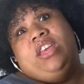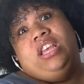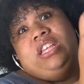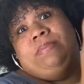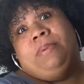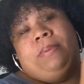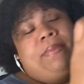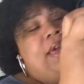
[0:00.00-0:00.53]
in
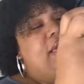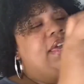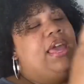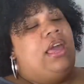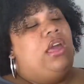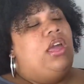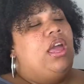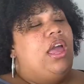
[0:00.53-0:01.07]
his book bag
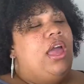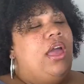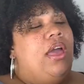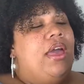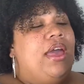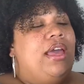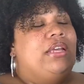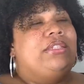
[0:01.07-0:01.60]
yet
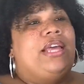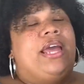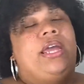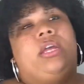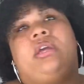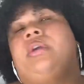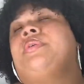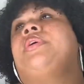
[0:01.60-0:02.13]
is
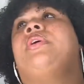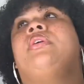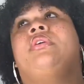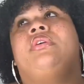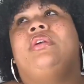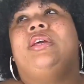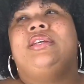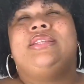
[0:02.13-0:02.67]
like,
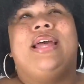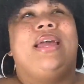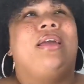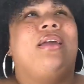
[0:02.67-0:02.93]
what